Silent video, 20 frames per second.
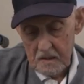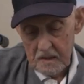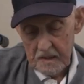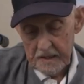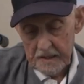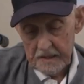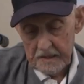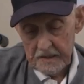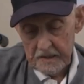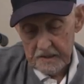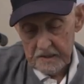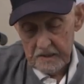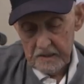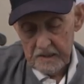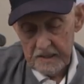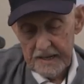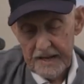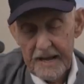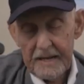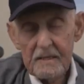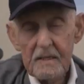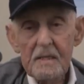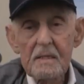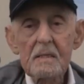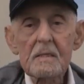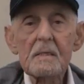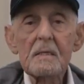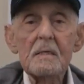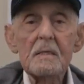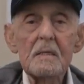And in that
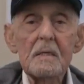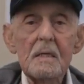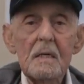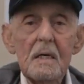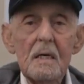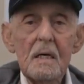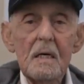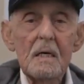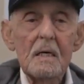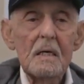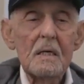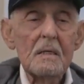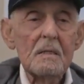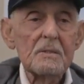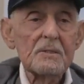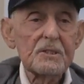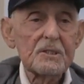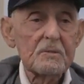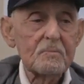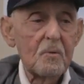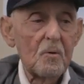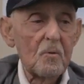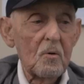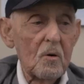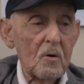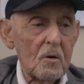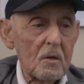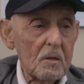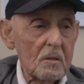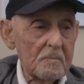
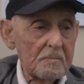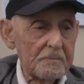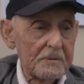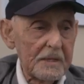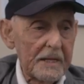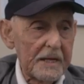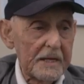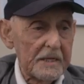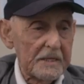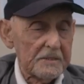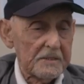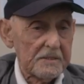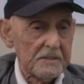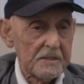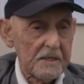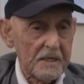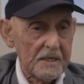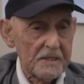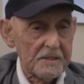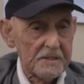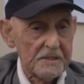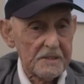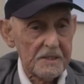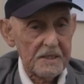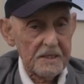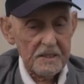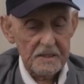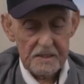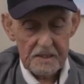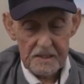small place, that is the,
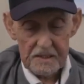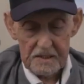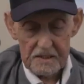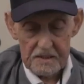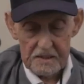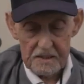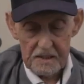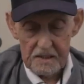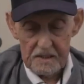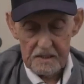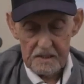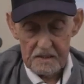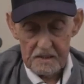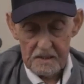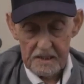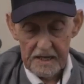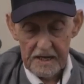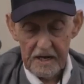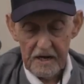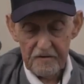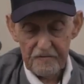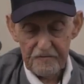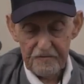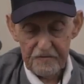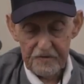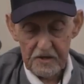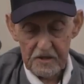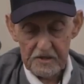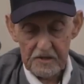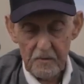the, the
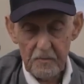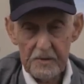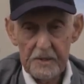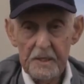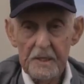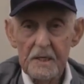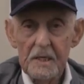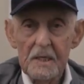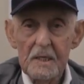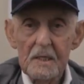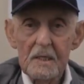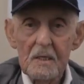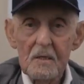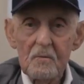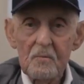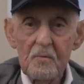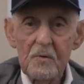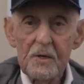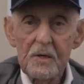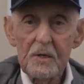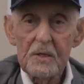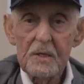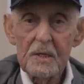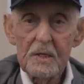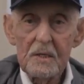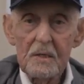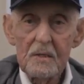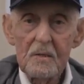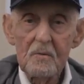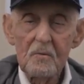airfield that we, we
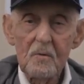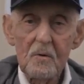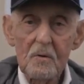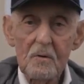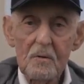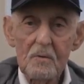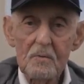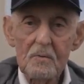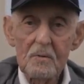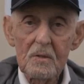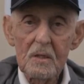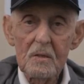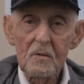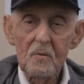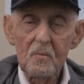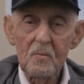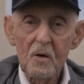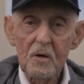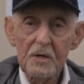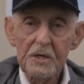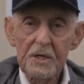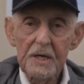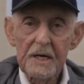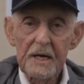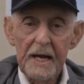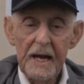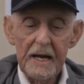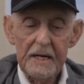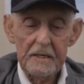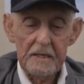uh, were uh, working
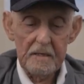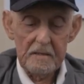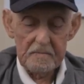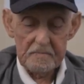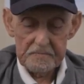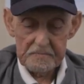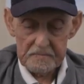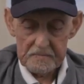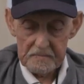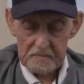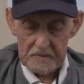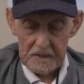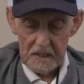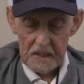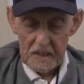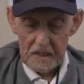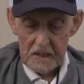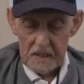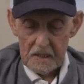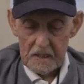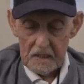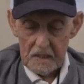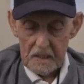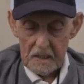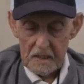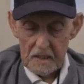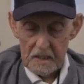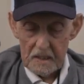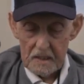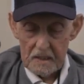at,
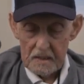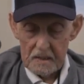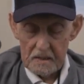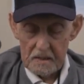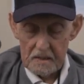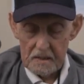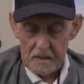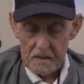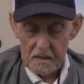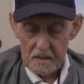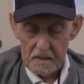uh,